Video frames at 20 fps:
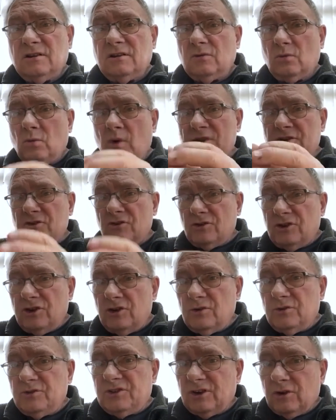When you're
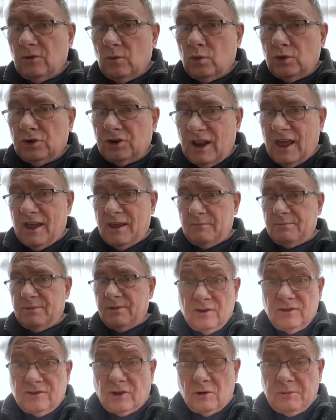using wood lap,
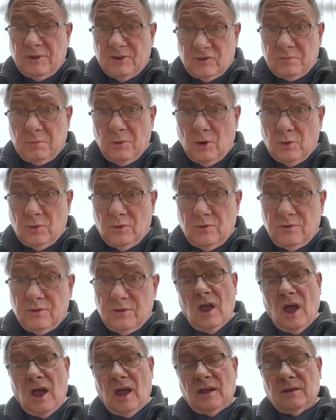it's got to be smooth.
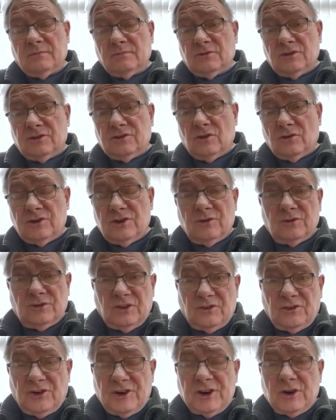You're
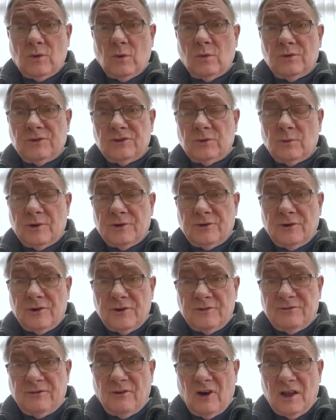using 3/4-1 or
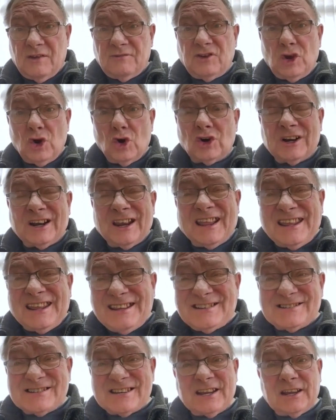0-5. You're
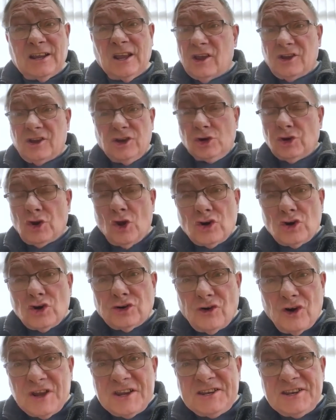glazing. You're not
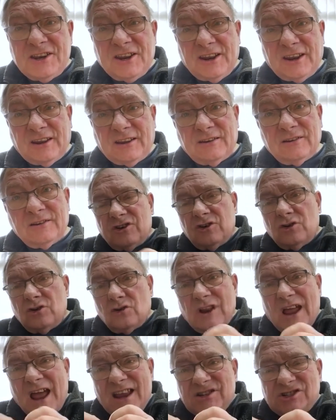grinding.
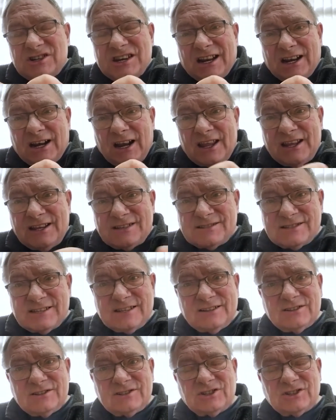You're actually
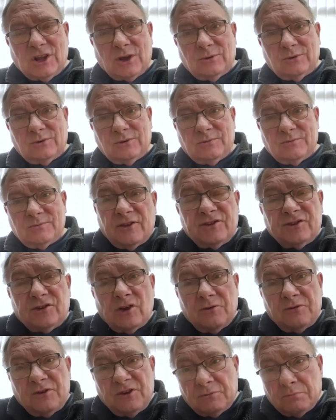glazing the stone. The
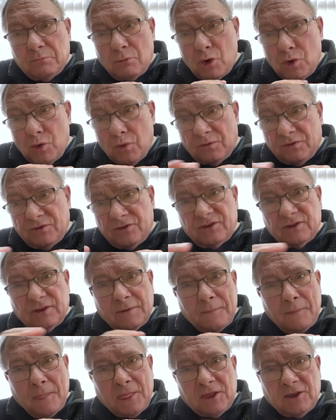surface moves
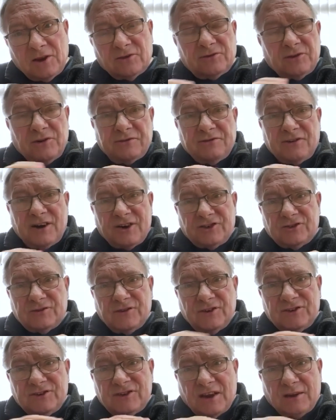just for a fraction
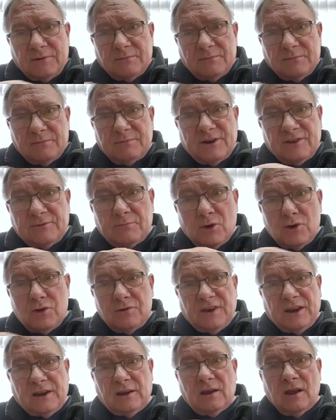of a second, but it's
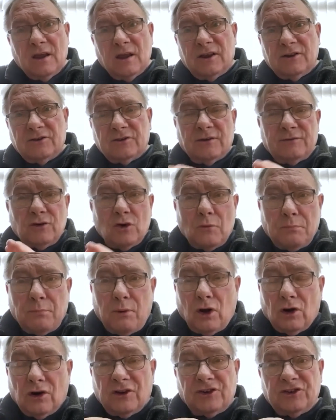moving. So if you're
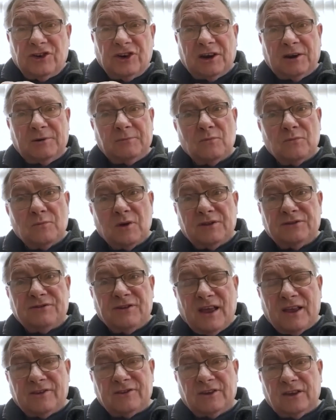polishing with
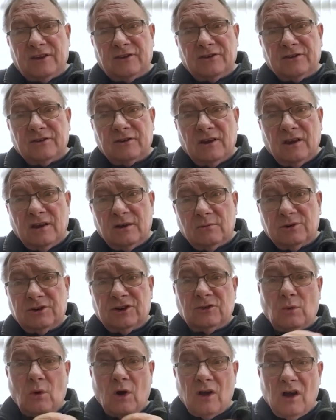facets, which
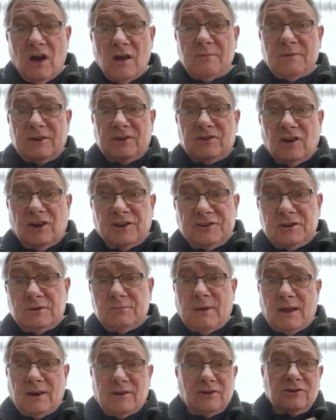is why I'm excited
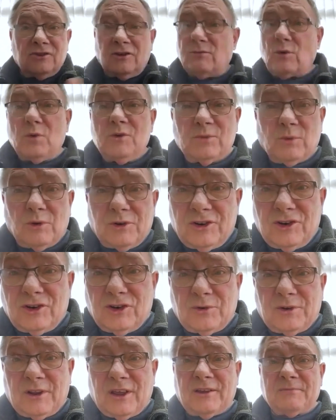about it, because I've always wanted
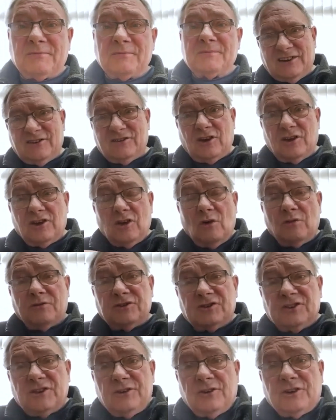to do that. So you've
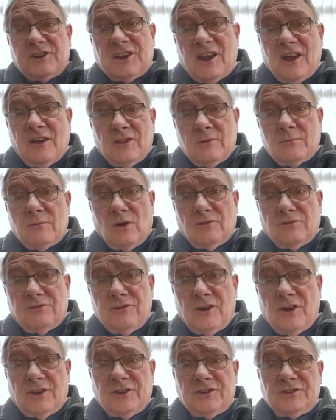got to cut them on
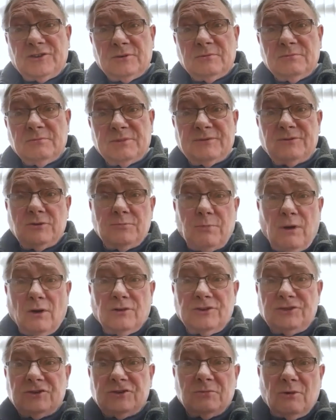first. But if you
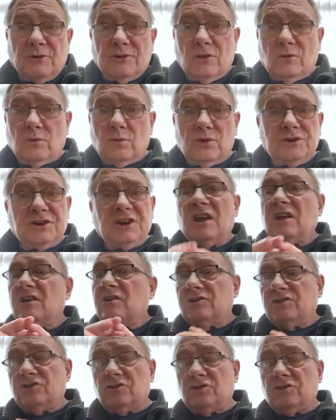polish them on the wood,
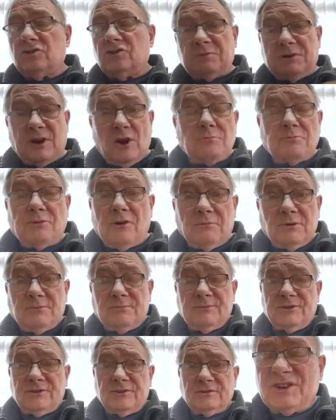should be no
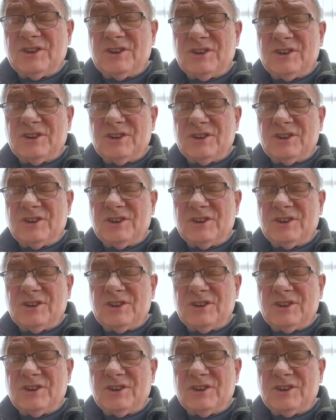problems. I